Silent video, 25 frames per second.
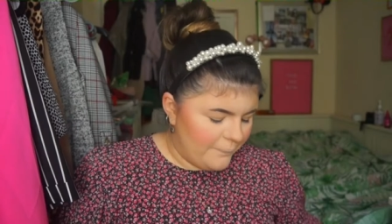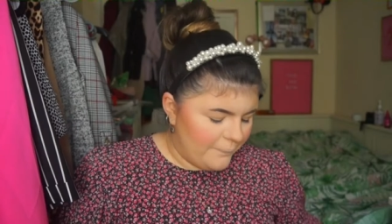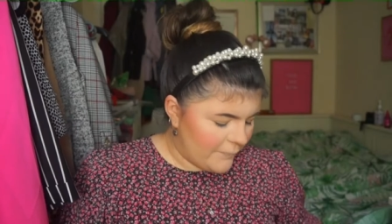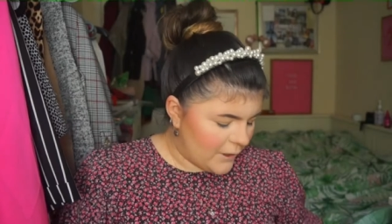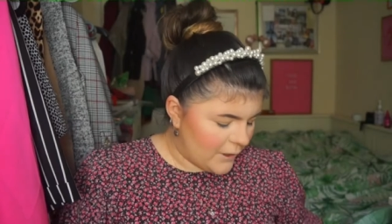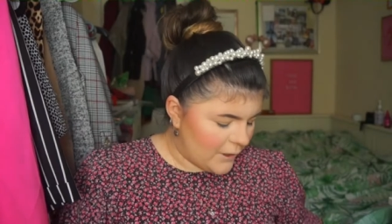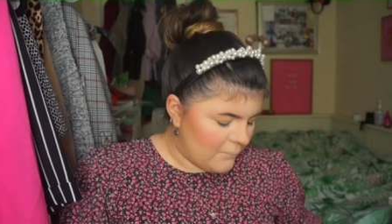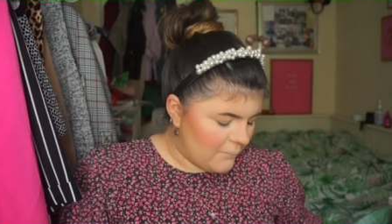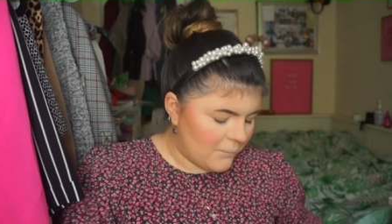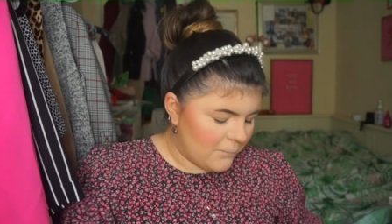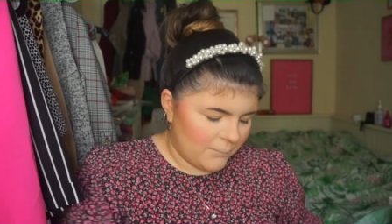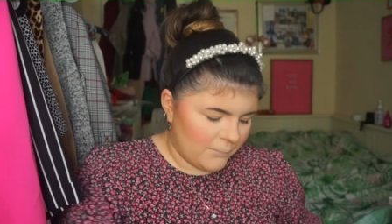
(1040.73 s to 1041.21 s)

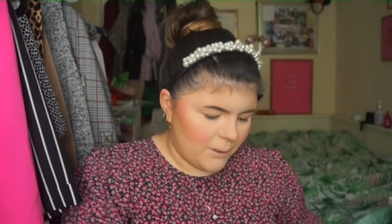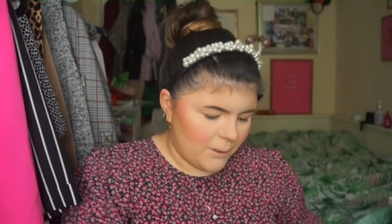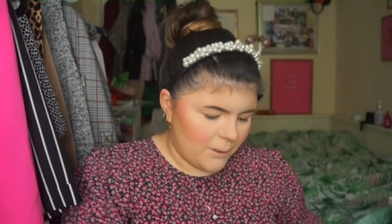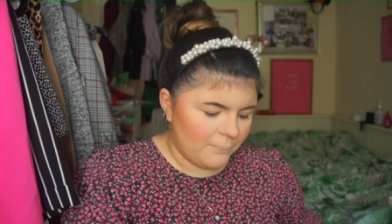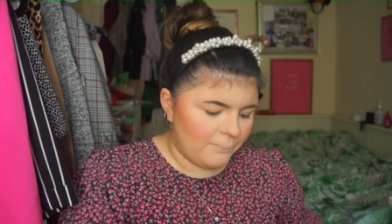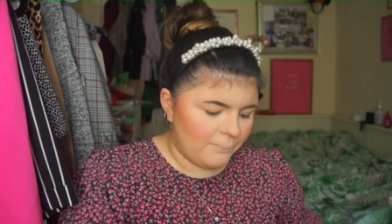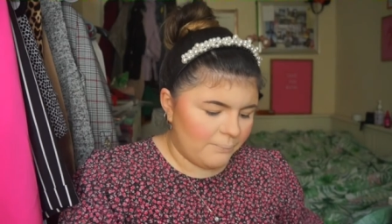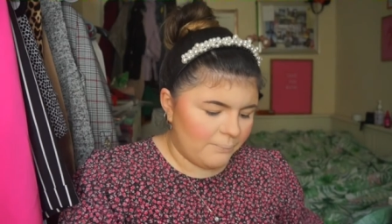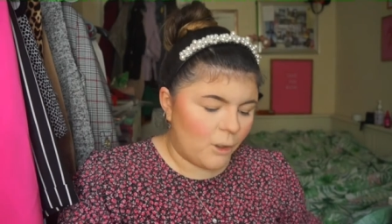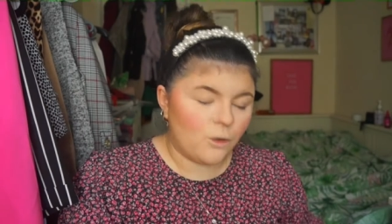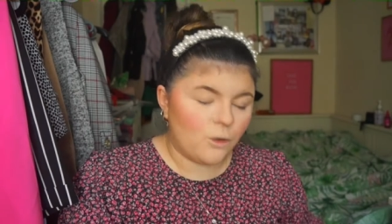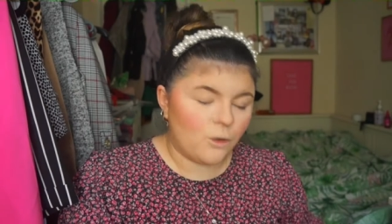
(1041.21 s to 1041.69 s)
my mum
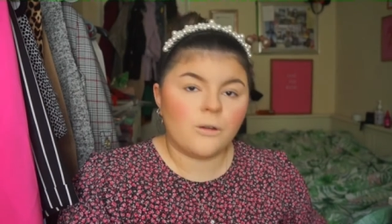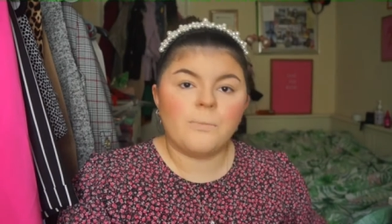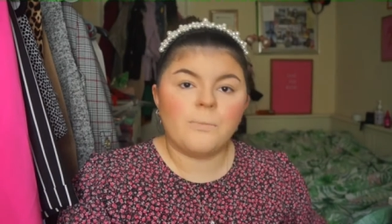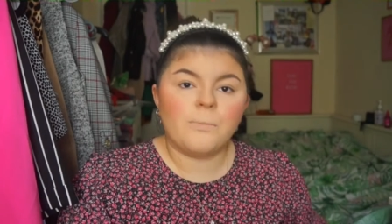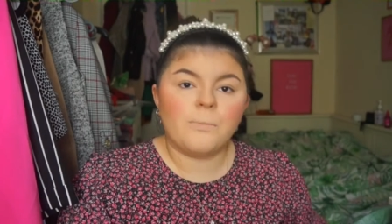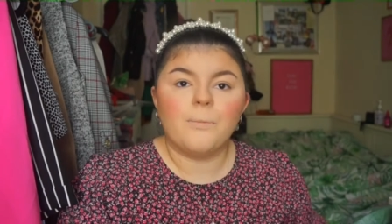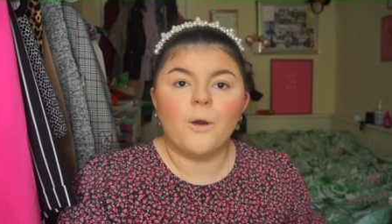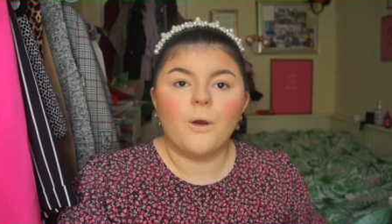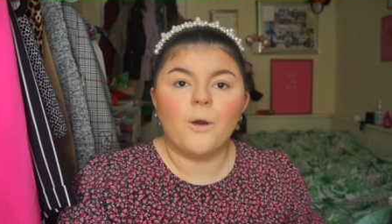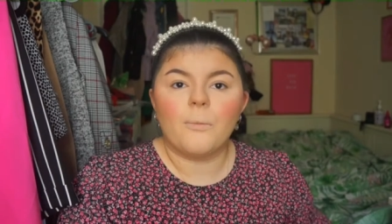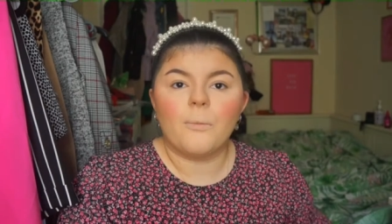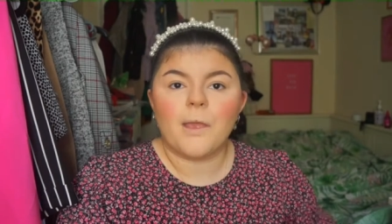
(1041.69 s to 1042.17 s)
bulk
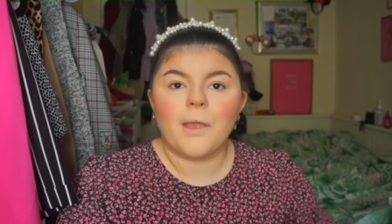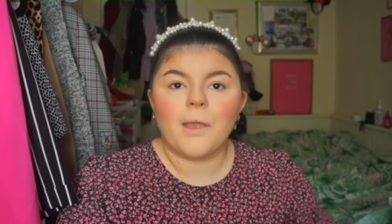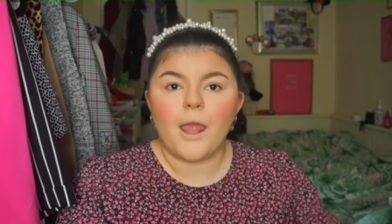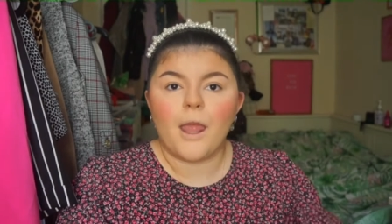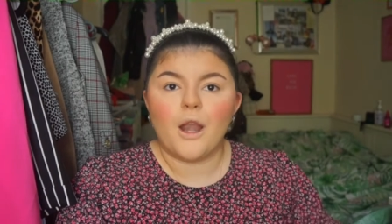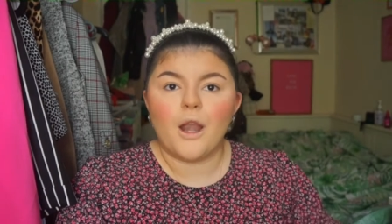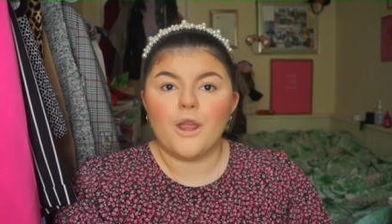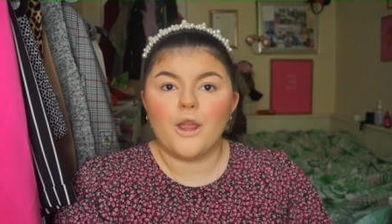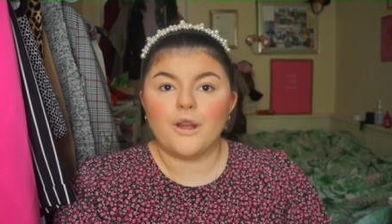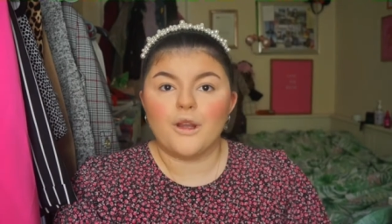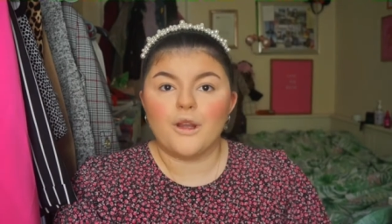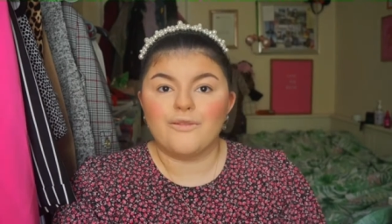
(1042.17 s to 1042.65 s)
bought me a
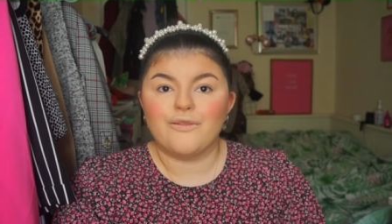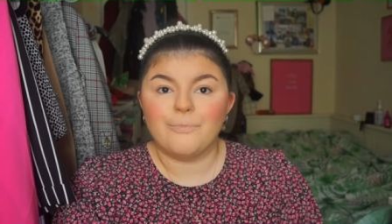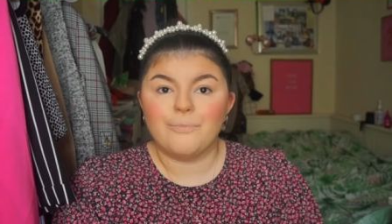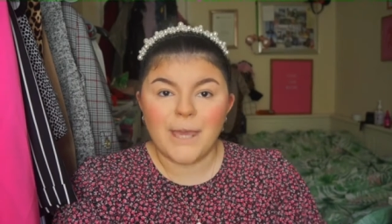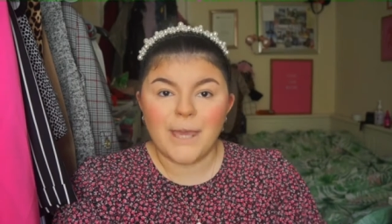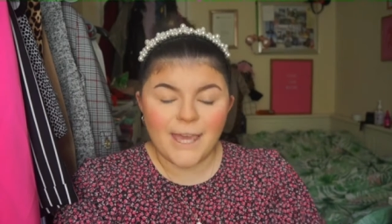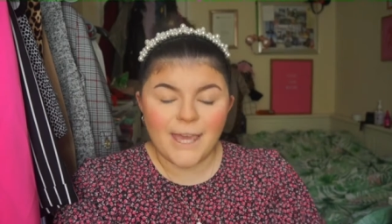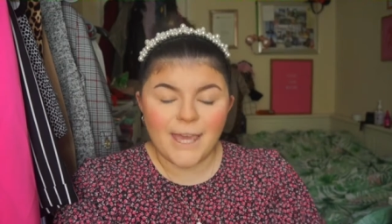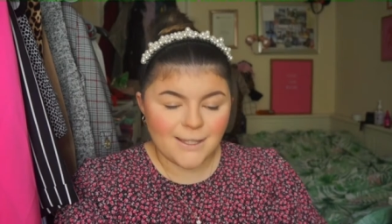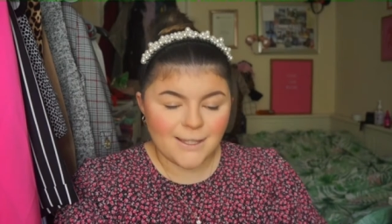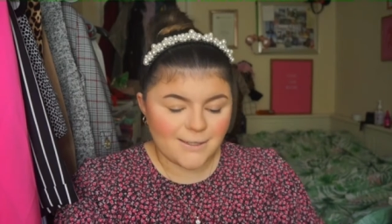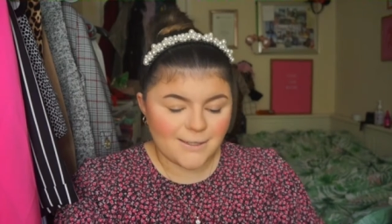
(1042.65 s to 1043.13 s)
load of
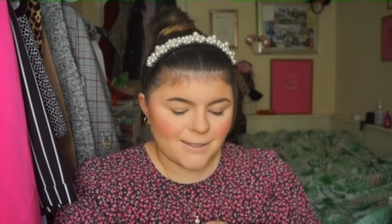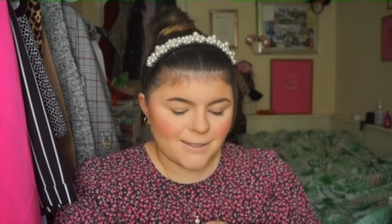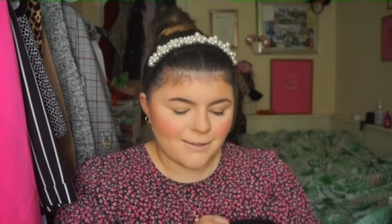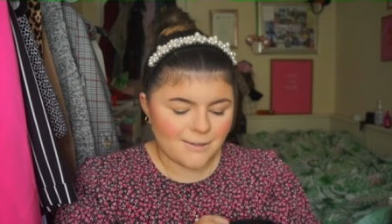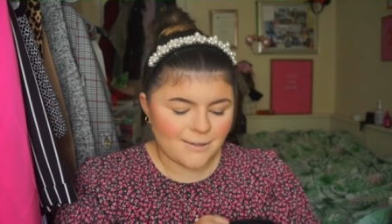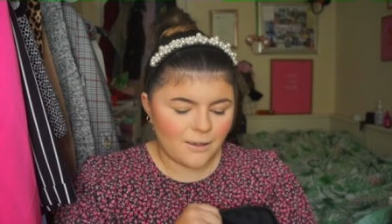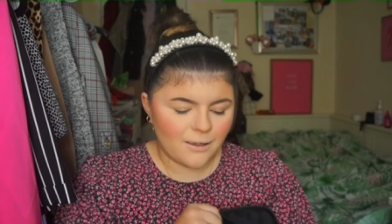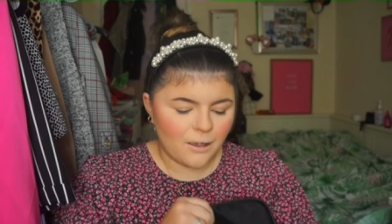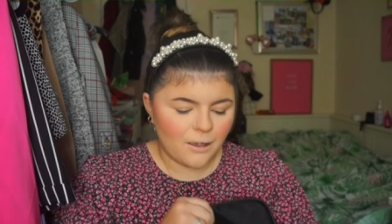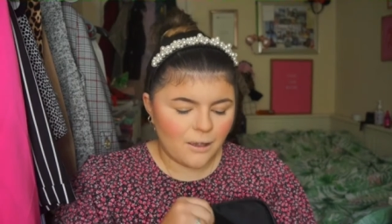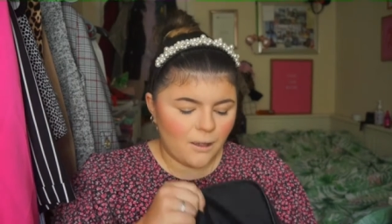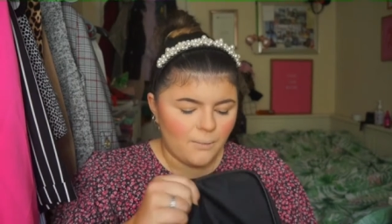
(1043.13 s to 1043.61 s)
pins
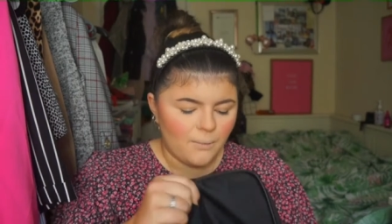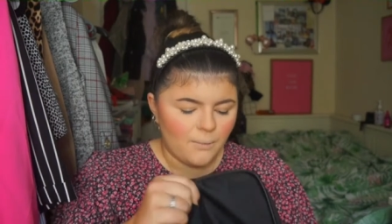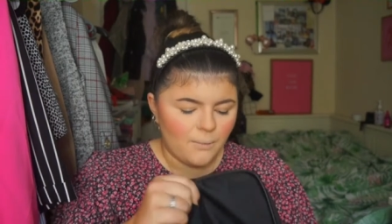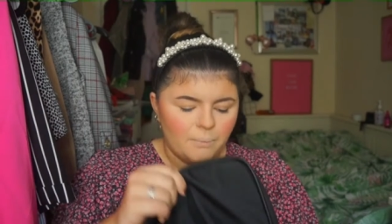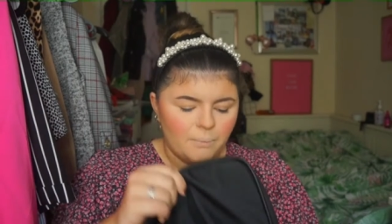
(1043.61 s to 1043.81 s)
but